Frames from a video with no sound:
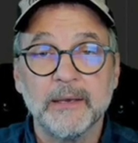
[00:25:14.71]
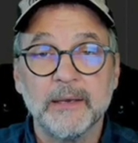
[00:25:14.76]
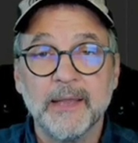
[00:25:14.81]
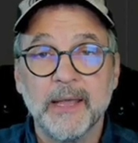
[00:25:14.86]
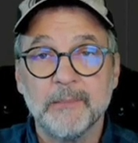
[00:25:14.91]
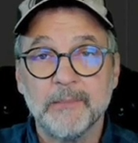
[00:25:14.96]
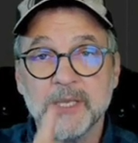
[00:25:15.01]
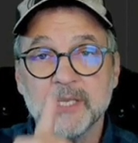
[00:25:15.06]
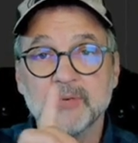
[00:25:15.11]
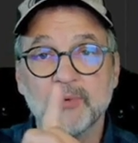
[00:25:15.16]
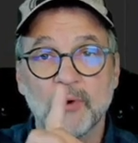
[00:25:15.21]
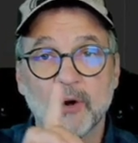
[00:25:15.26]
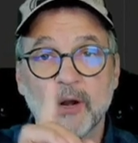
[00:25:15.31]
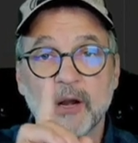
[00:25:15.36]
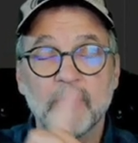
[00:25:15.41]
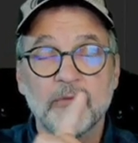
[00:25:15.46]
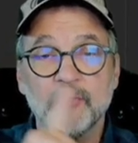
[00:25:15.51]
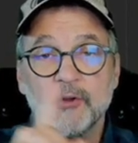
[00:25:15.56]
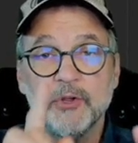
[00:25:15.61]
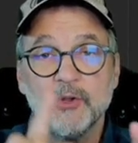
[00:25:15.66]
that means
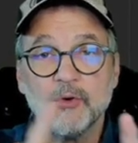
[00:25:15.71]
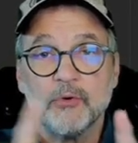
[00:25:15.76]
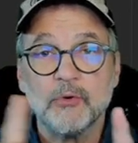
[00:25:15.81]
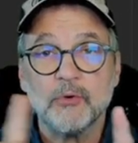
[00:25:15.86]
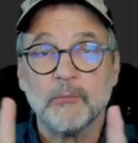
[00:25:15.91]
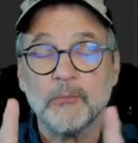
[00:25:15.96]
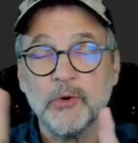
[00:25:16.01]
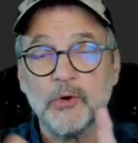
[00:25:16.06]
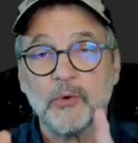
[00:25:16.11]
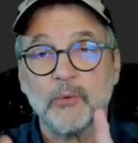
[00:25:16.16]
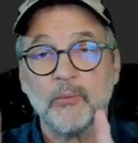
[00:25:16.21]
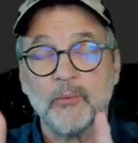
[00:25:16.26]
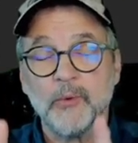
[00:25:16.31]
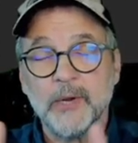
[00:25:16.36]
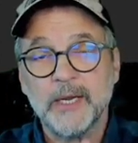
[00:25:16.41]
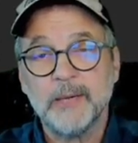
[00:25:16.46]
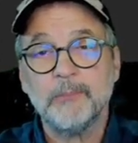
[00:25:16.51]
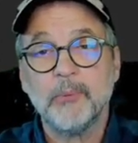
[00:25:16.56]
wherever your read